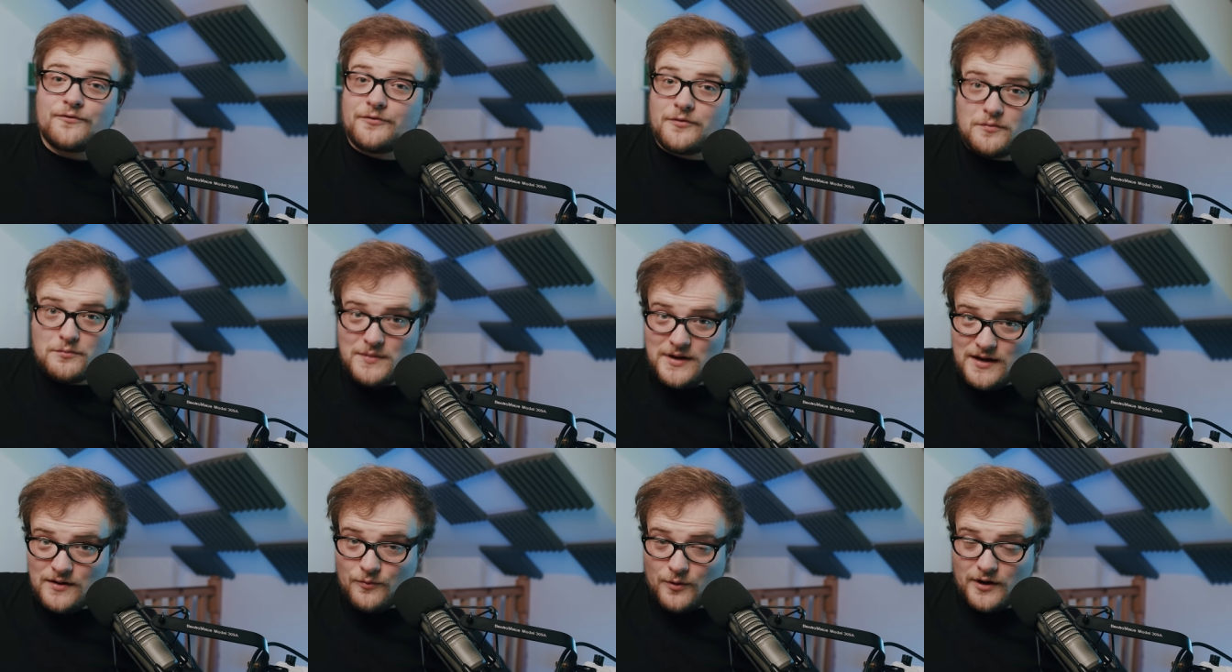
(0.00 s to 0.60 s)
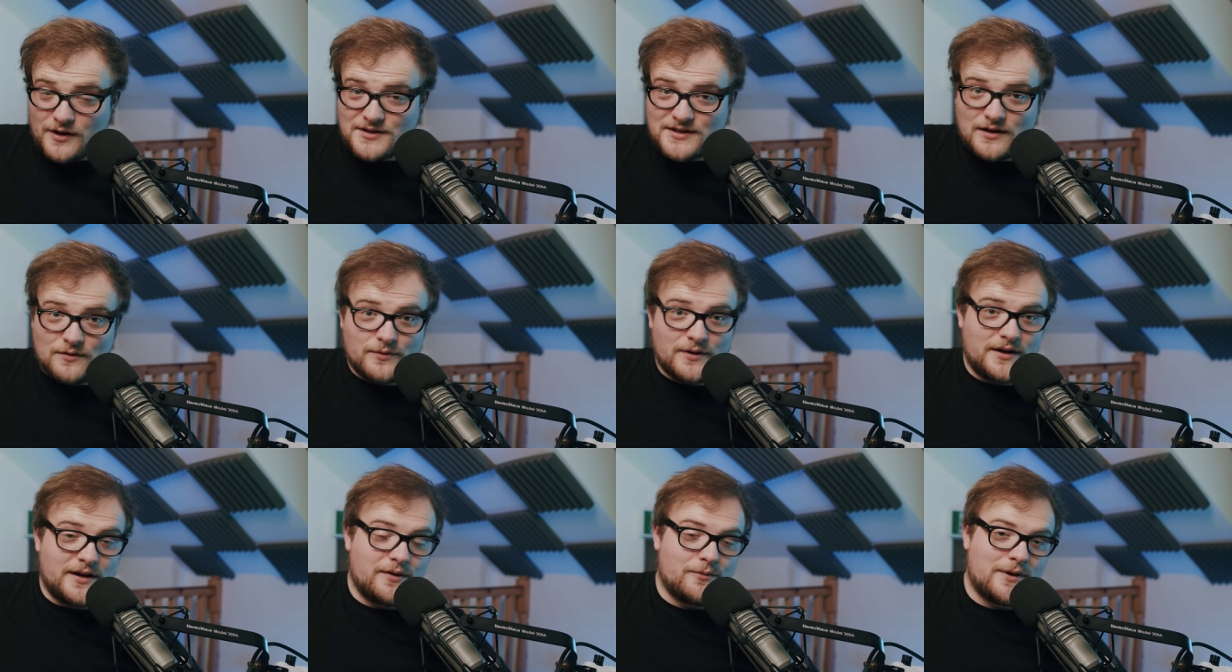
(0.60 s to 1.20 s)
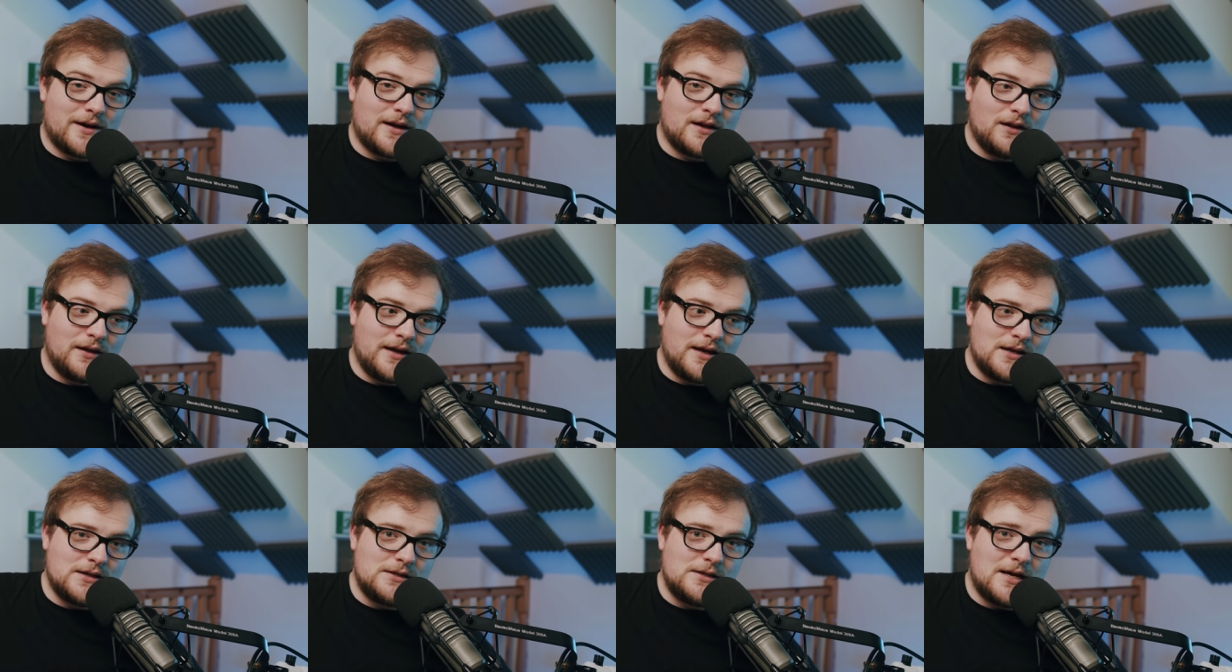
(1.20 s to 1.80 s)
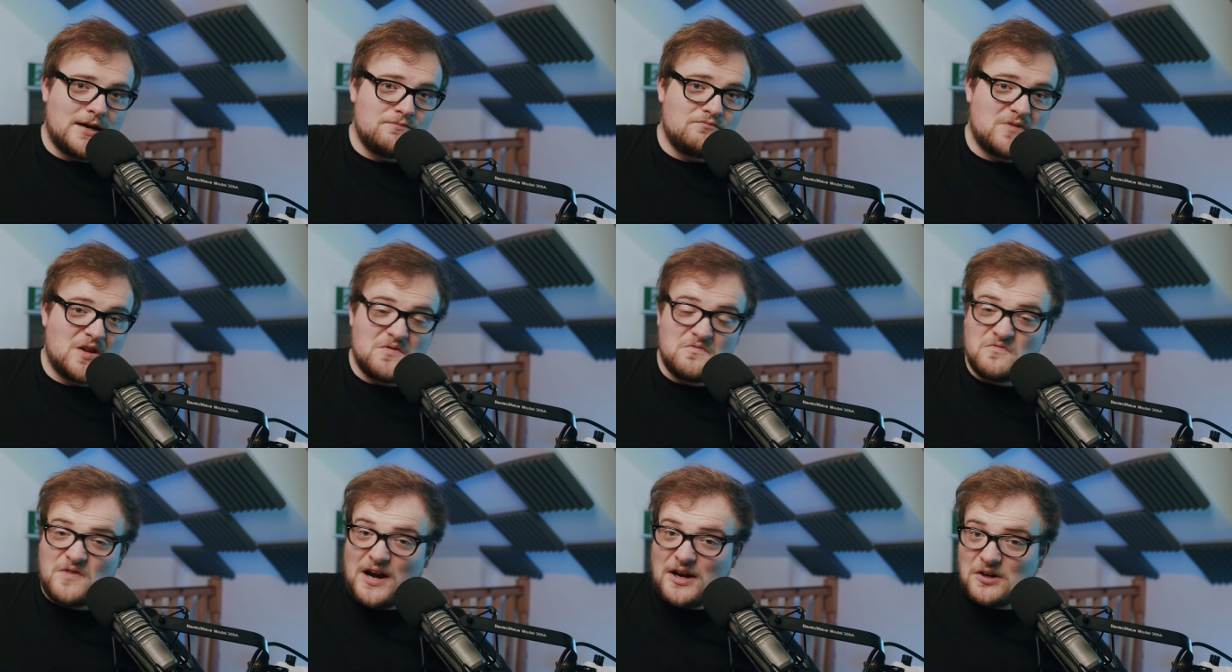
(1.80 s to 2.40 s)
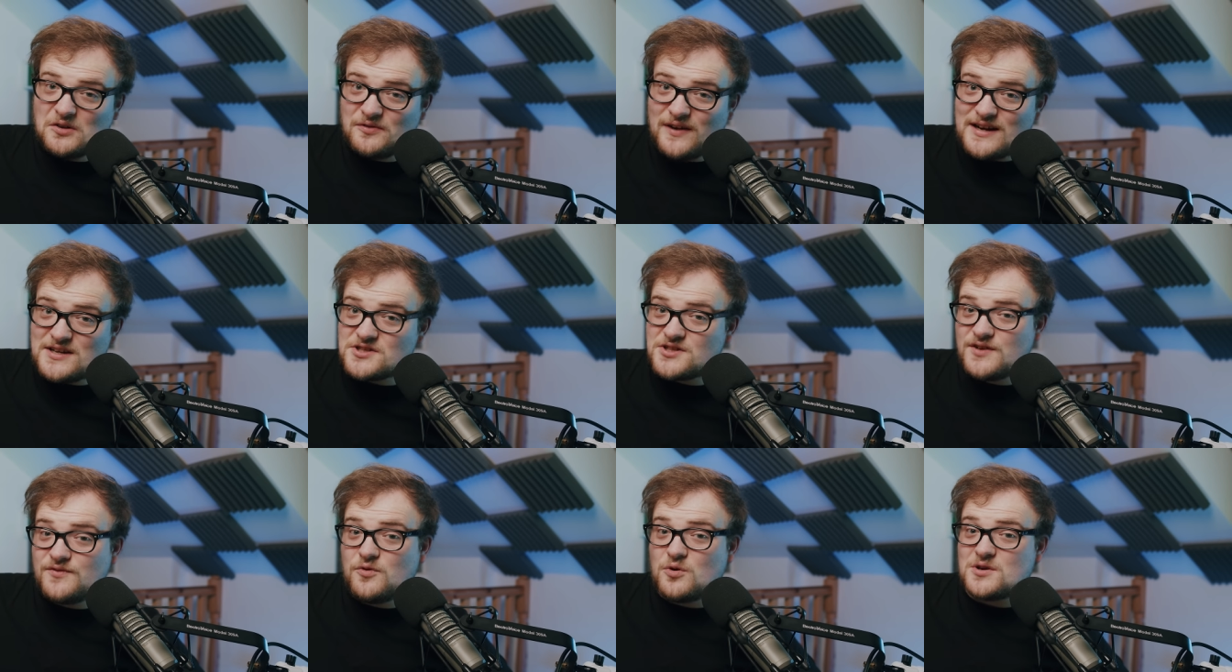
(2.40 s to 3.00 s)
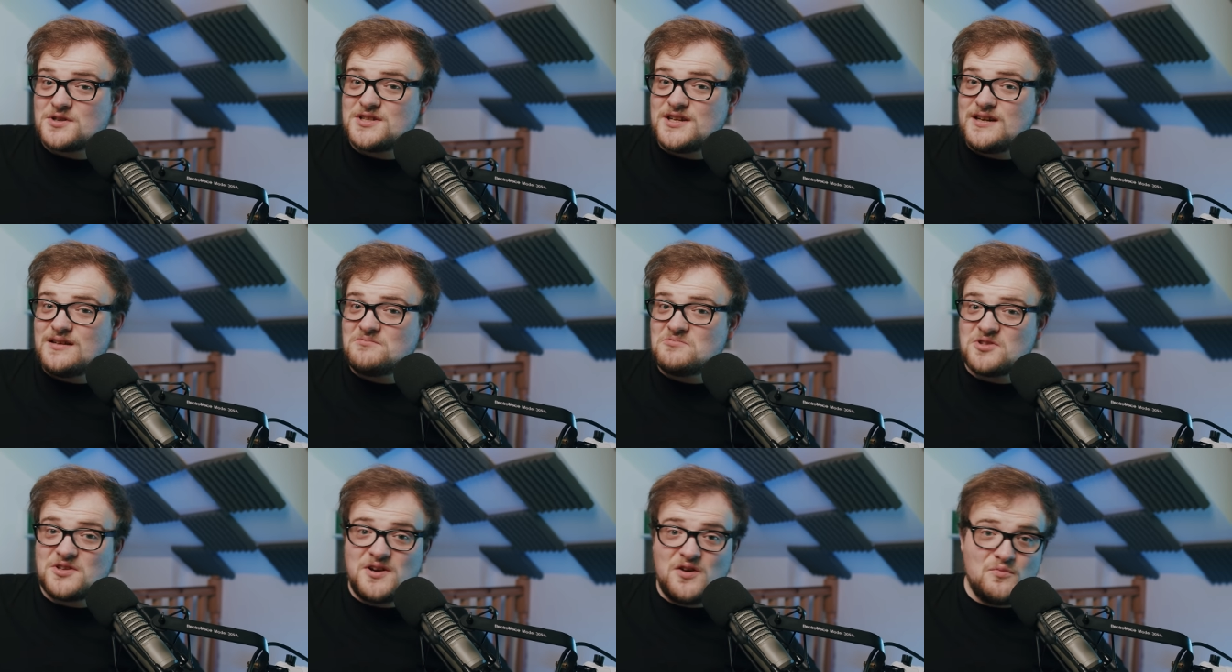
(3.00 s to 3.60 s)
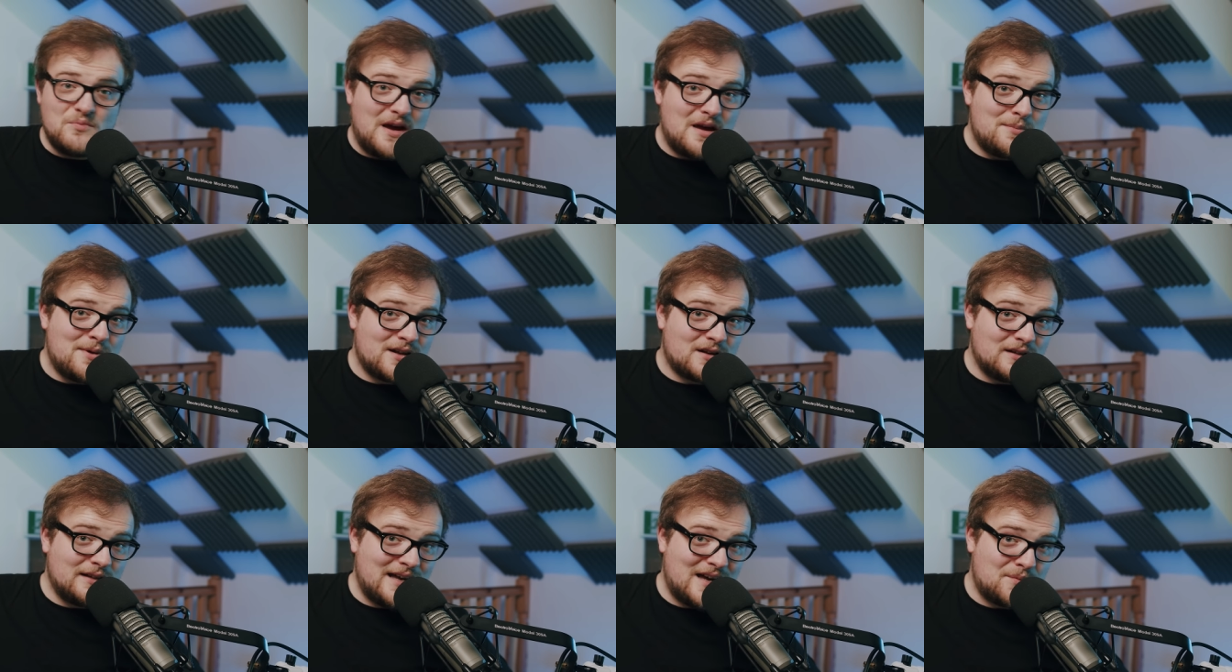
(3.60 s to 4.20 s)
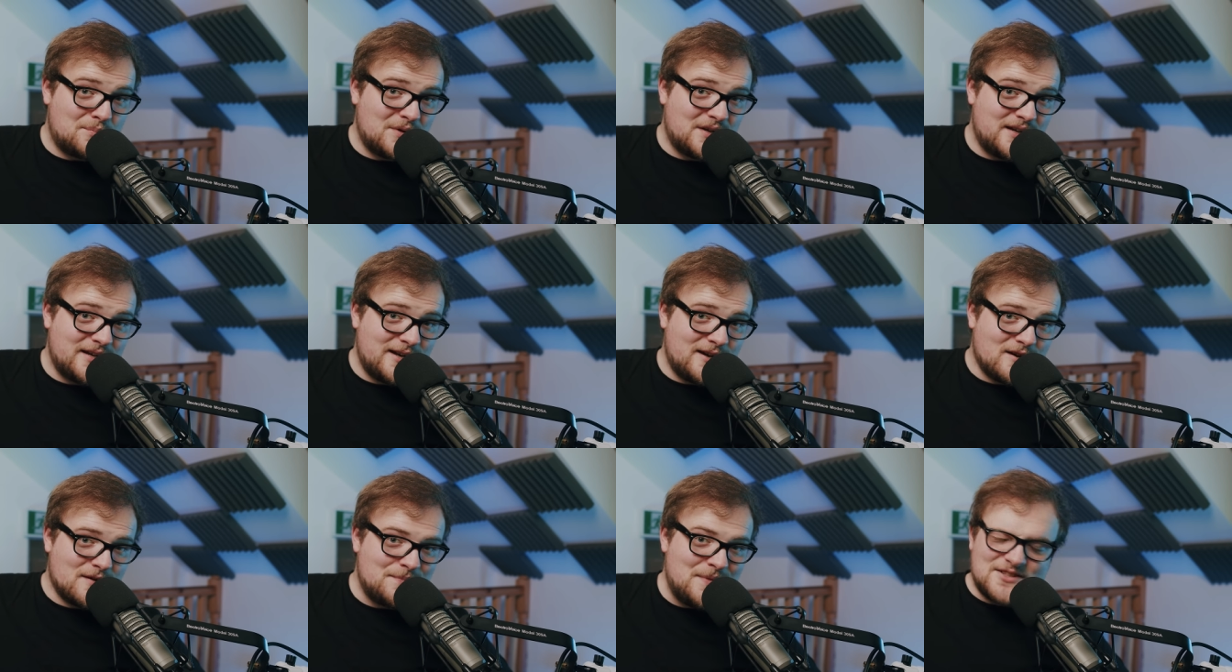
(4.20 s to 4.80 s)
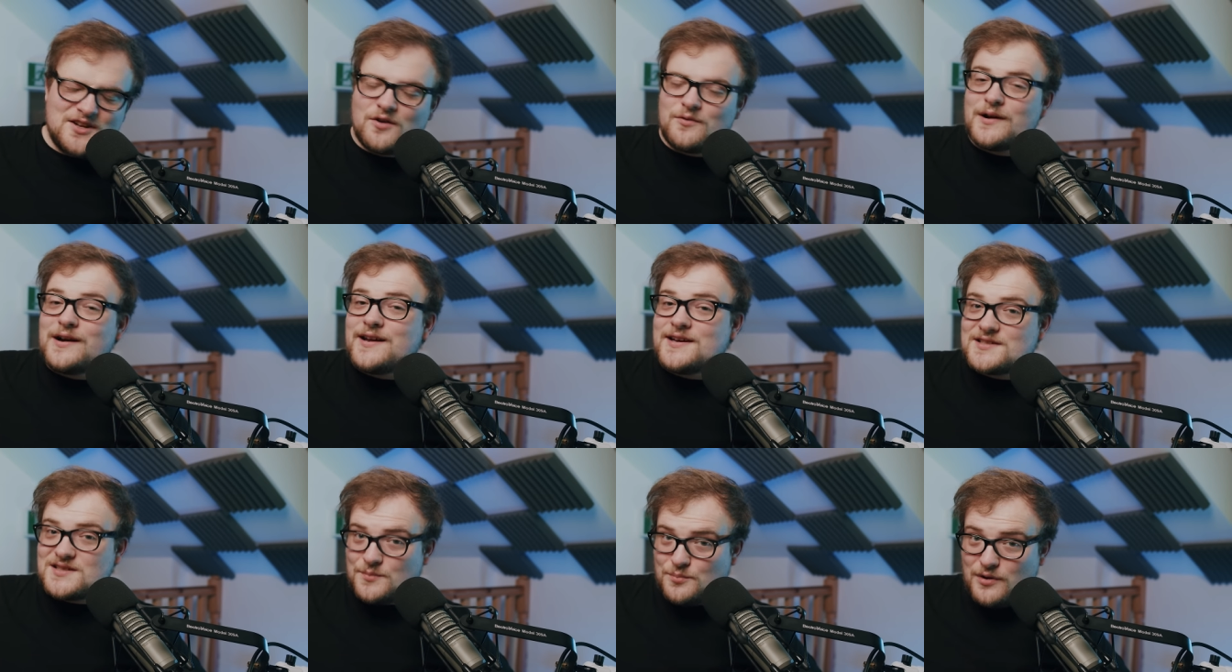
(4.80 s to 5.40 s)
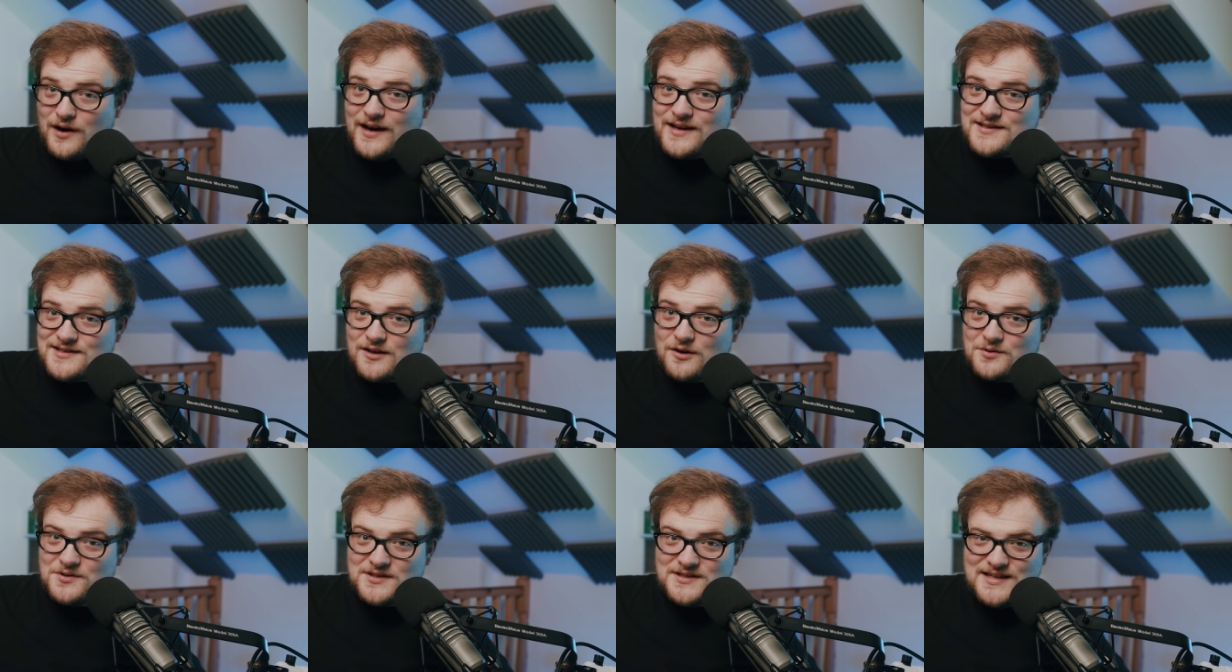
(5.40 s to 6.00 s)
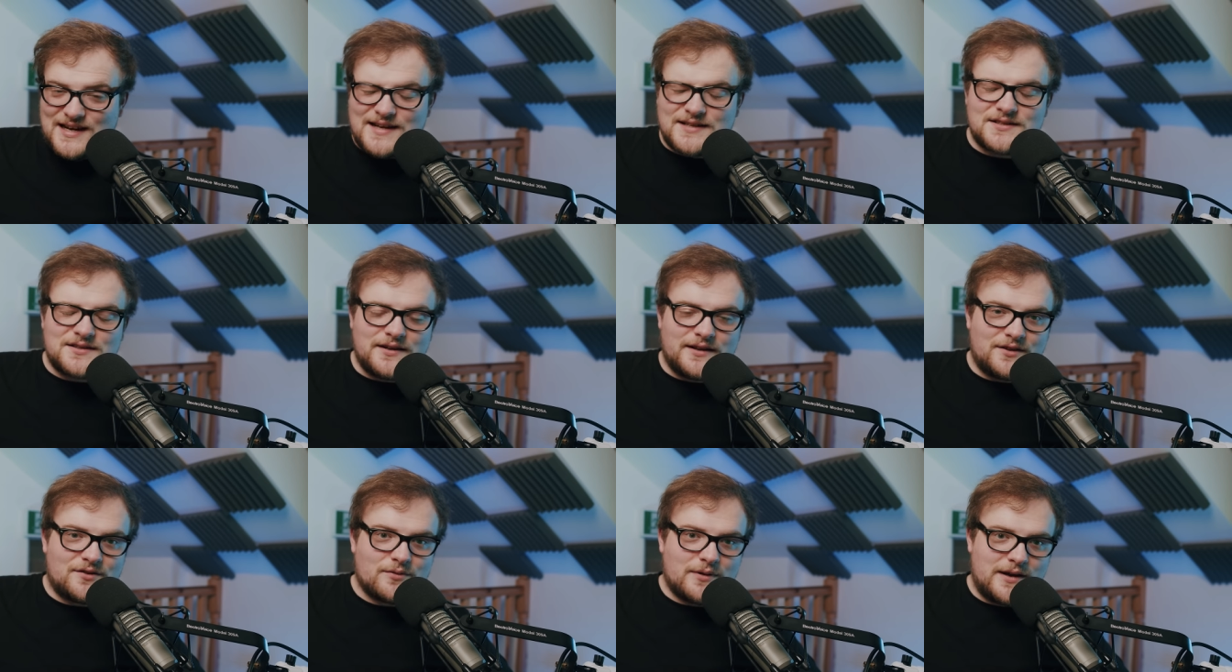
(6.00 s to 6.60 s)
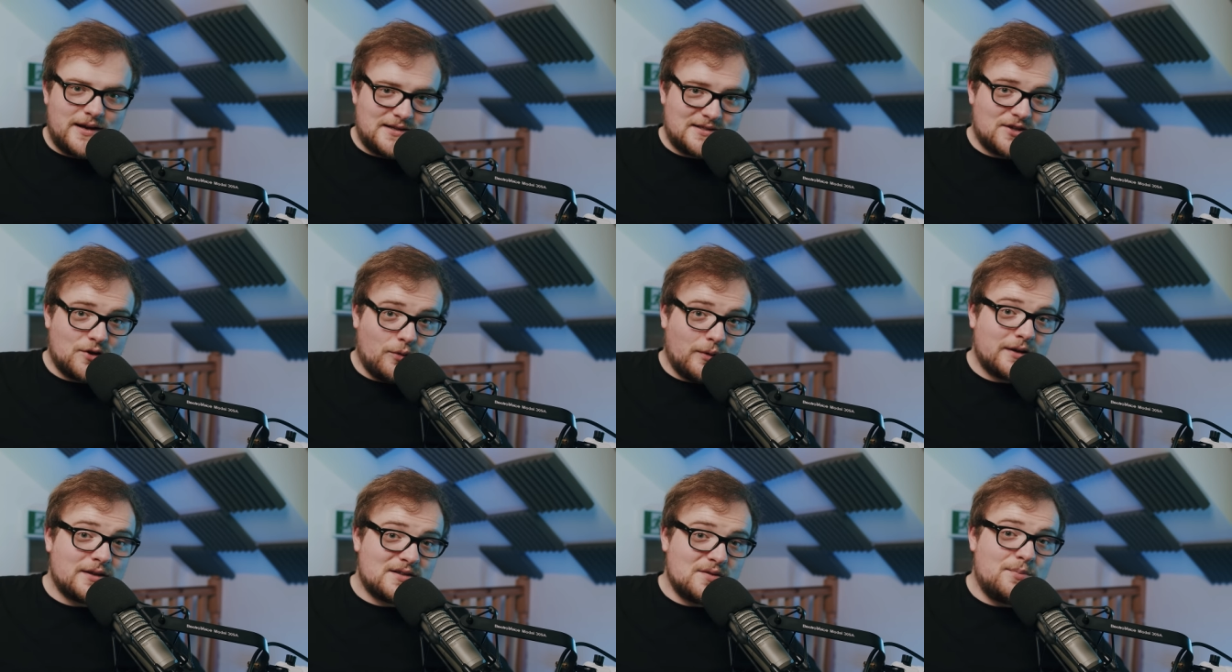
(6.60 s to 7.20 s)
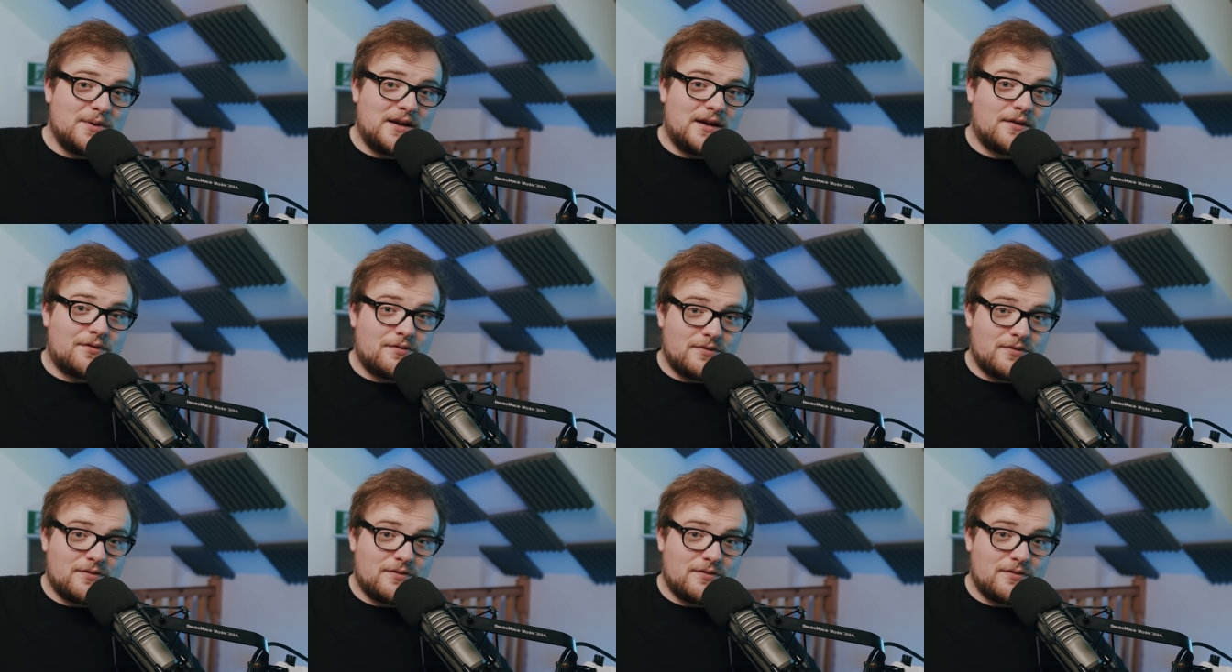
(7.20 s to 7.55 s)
for me worked out really well in um, in Final Fantasy fourteen. Don't know, maybe it'll happen here. It's not really a surprise though. The Destiny three is going to be a